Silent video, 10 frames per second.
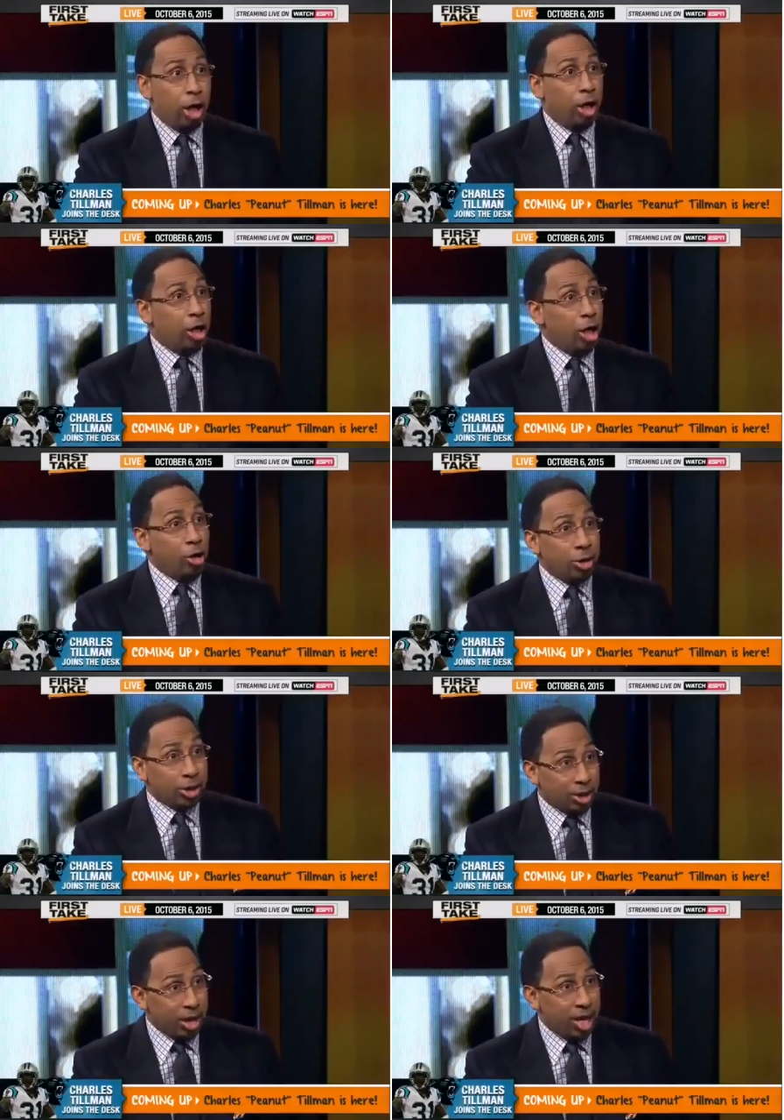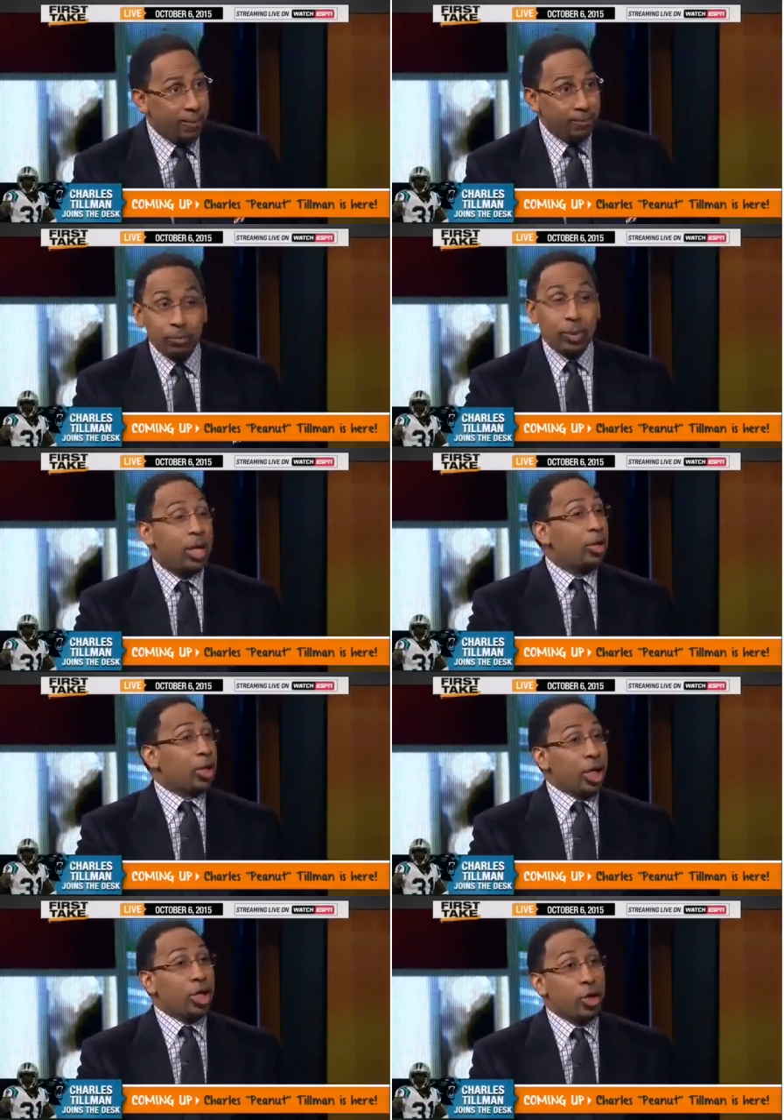Houston.
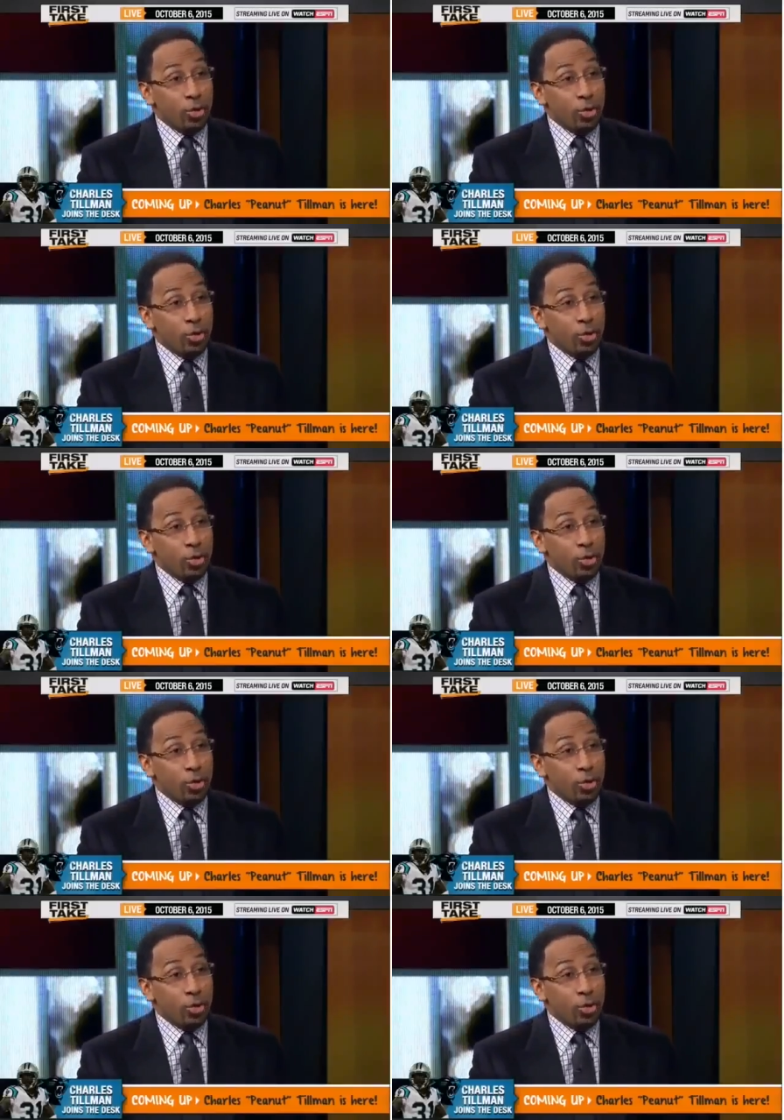The